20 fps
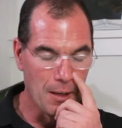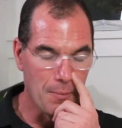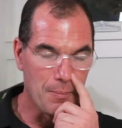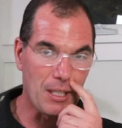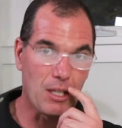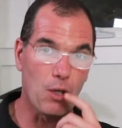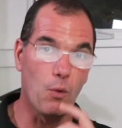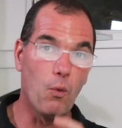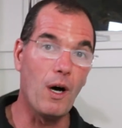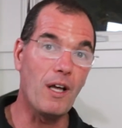
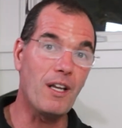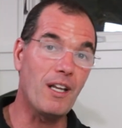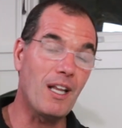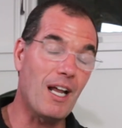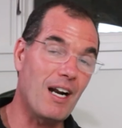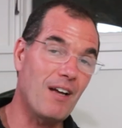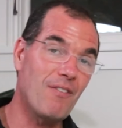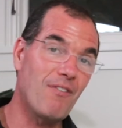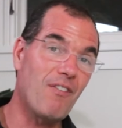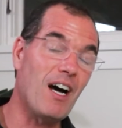but the one
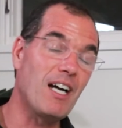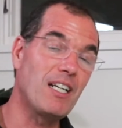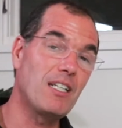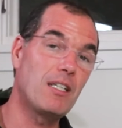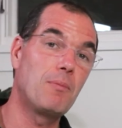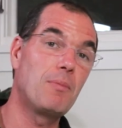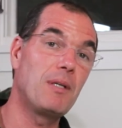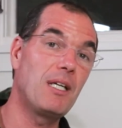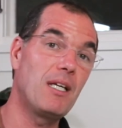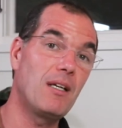that I find
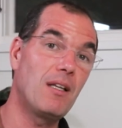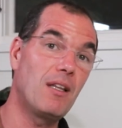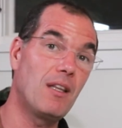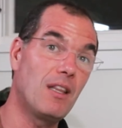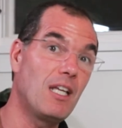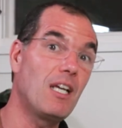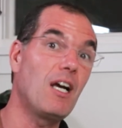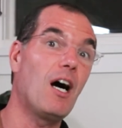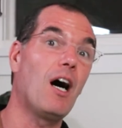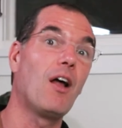to be
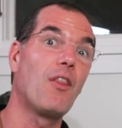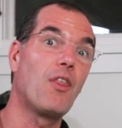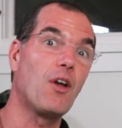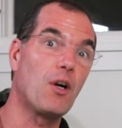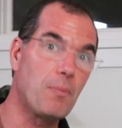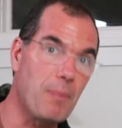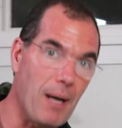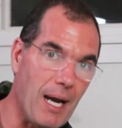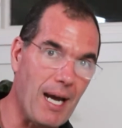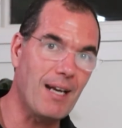the
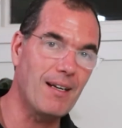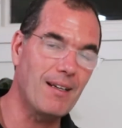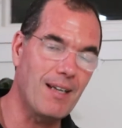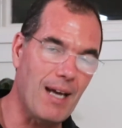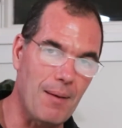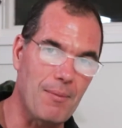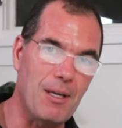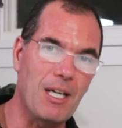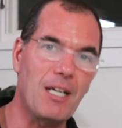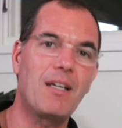other
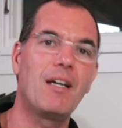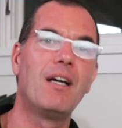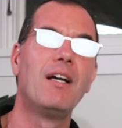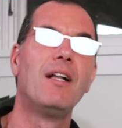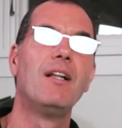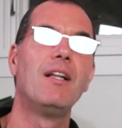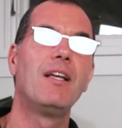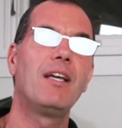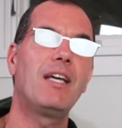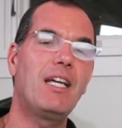pandemic
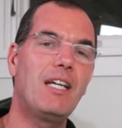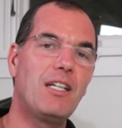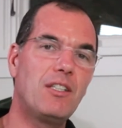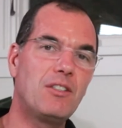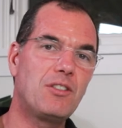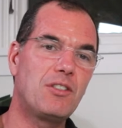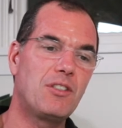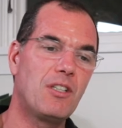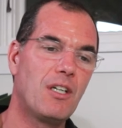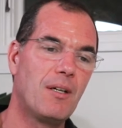
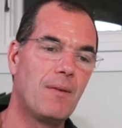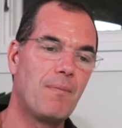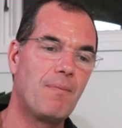is